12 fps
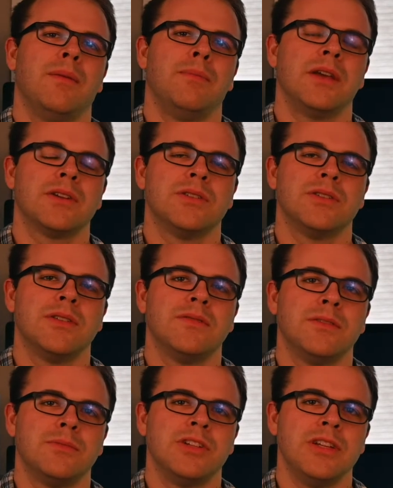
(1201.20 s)
pictures of
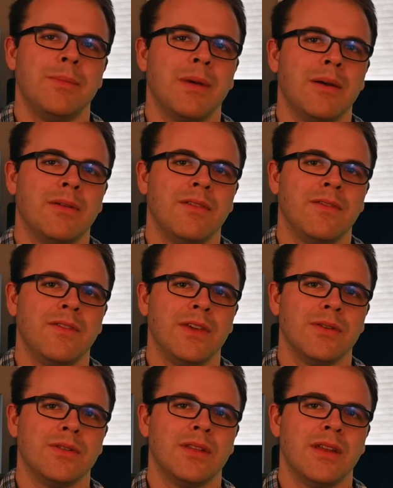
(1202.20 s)
some sheep out in a
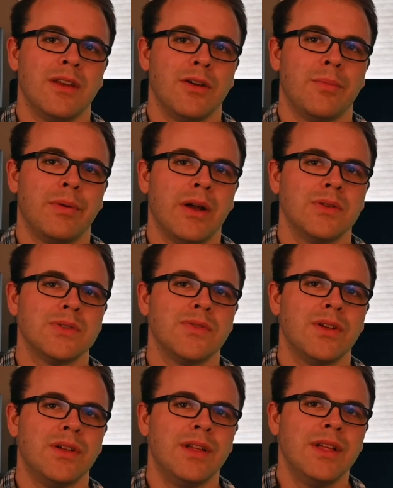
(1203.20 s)
field near
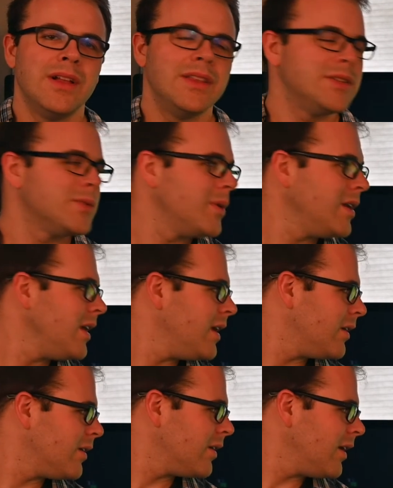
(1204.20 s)
Brownsville. This one
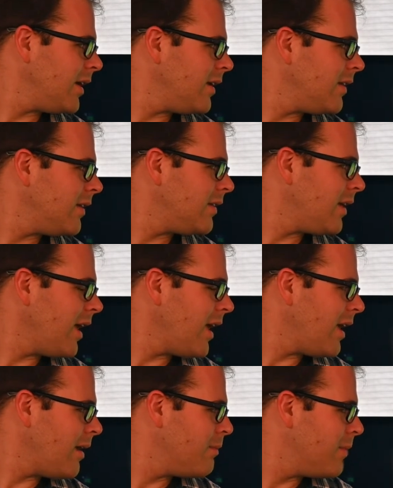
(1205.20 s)
here is
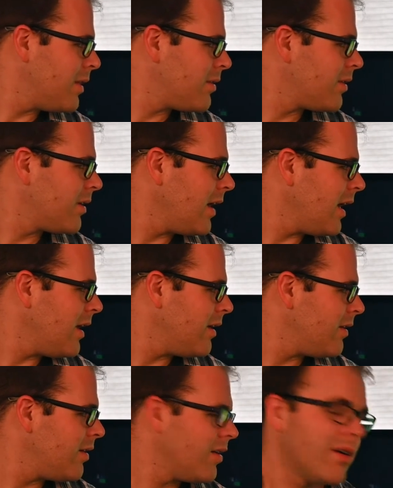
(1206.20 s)
a mother
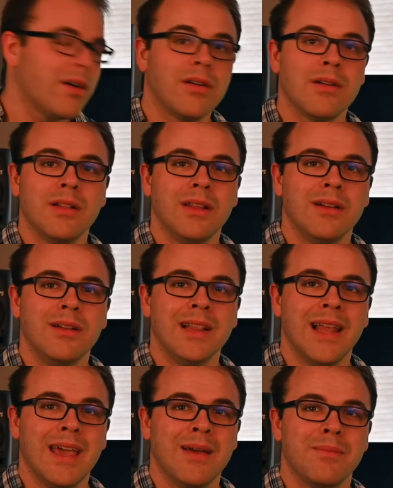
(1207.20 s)
and her little
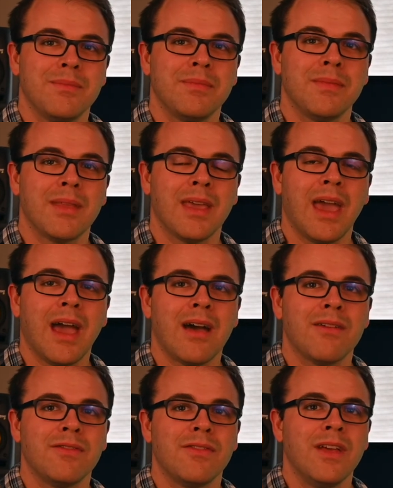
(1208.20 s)
lamb
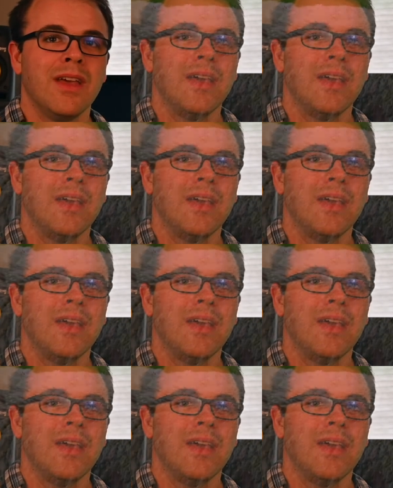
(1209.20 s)
calf,